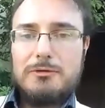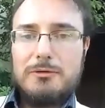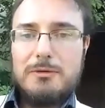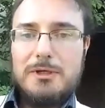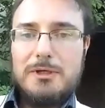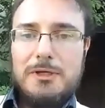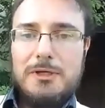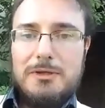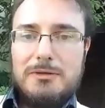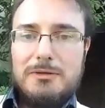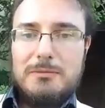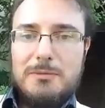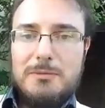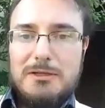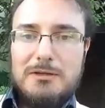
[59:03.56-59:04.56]
So
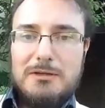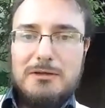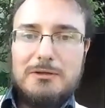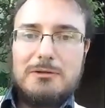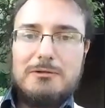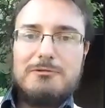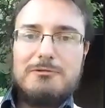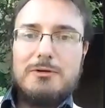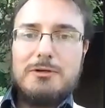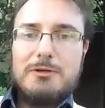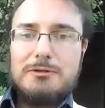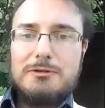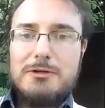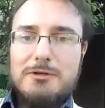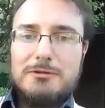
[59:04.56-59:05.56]
the media could
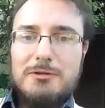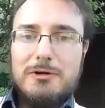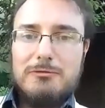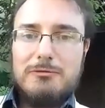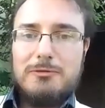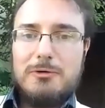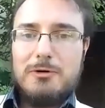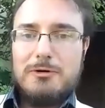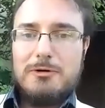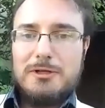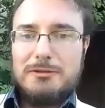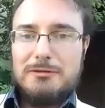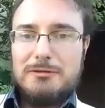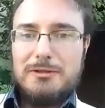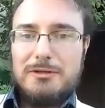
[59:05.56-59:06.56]
focus on Darfur
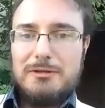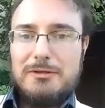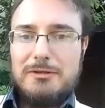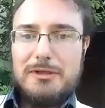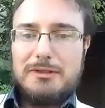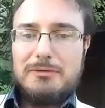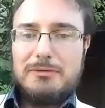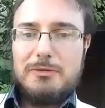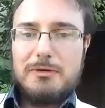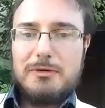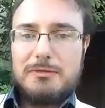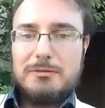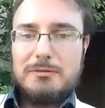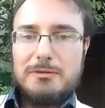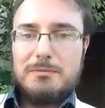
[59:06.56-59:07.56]
and uh, ignore
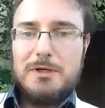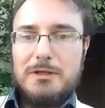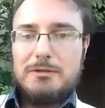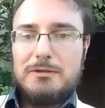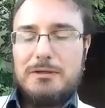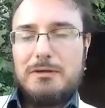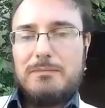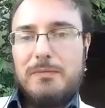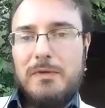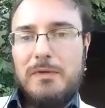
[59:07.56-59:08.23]
Somalia.